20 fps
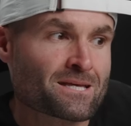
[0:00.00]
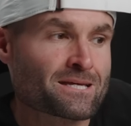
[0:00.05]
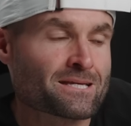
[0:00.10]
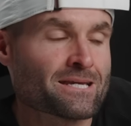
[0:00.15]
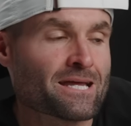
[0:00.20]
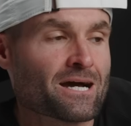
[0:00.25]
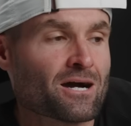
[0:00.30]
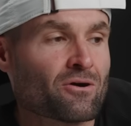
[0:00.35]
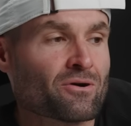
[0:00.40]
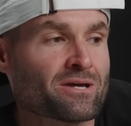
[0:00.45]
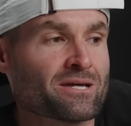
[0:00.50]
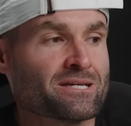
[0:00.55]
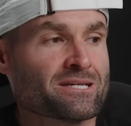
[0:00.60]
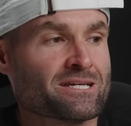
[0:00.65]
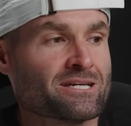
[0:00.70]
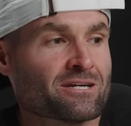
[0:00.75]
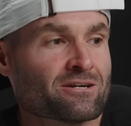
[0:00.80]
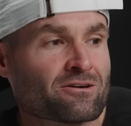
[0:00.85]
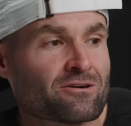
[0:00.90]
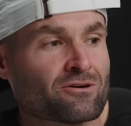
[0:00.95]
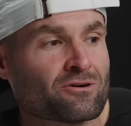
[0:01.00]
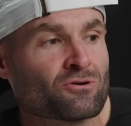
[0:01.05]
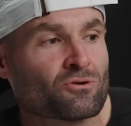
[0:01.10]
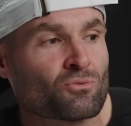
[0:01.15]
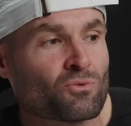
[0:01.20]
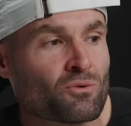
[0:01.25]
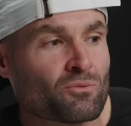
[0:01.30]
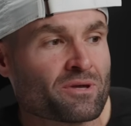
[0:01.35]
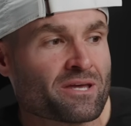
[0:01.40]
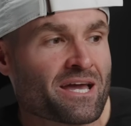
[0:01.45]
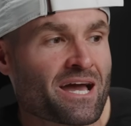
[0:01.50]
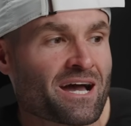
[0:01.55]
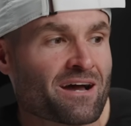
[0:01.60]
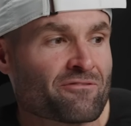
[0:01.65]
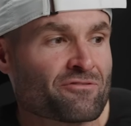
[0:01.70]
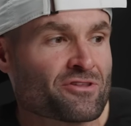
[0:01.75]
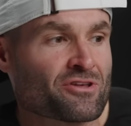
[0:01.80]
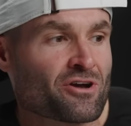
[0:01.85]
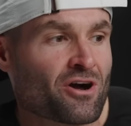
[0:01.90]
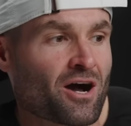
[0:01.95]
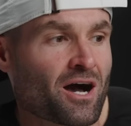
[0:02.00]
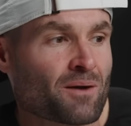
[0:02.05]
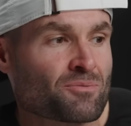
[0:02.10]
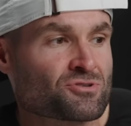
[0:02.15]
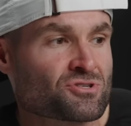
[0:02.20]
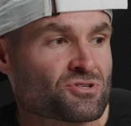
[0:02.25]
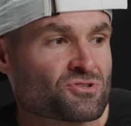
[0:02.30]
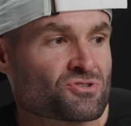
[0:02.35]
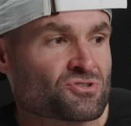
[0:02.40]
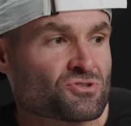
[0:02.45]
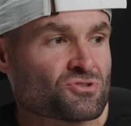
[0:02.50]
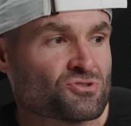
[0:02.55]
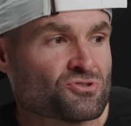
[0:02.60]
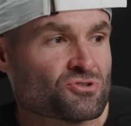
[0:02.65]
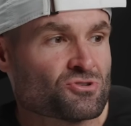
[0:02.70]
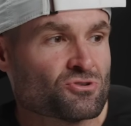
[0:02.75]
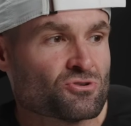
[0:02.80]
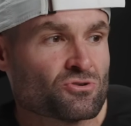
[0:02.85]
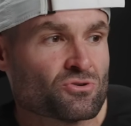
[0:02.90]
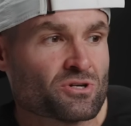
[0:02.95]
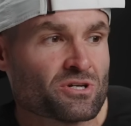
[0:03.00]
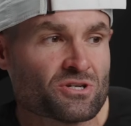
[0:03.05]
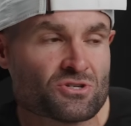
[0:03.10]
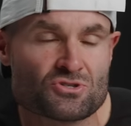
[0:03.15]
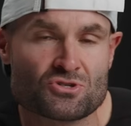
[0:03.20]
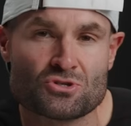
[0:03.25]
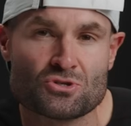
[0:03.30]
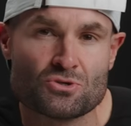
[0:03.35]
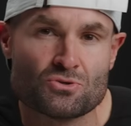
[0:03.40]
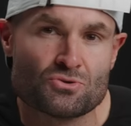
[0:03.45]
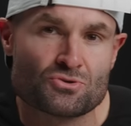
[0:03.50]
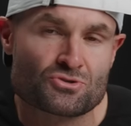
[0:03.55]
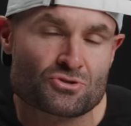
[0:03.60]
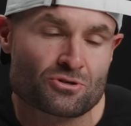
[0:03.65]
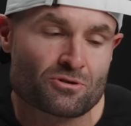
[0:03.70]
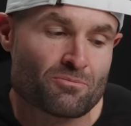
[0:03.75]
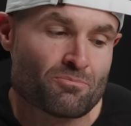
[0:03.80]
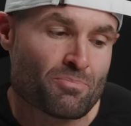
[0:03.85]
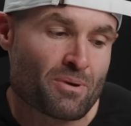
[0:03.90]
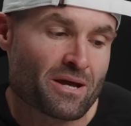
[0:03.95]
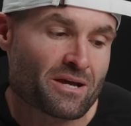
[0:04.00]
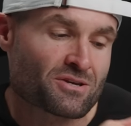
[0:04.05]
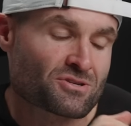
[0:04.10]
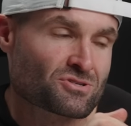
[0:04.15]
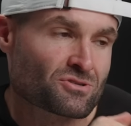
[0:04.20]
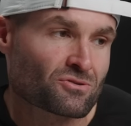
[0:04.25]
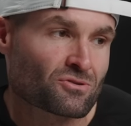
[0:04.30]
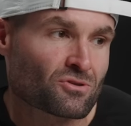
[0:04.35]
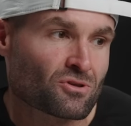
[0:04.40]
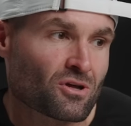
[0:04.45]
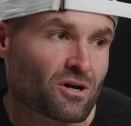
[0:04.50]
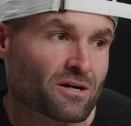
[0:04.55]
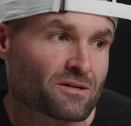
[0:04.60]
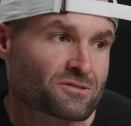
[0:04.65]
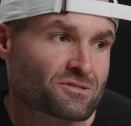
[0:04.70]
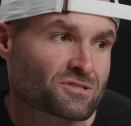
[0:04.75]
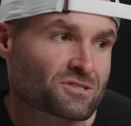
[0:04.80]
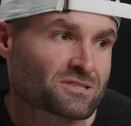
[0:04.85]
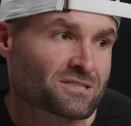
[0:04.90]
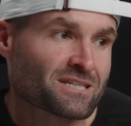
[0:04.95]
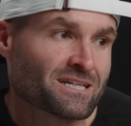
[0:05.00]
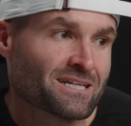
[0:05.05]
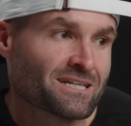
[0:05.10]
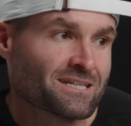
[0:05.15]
Now in here, what we have the option to do is user-based LUTs.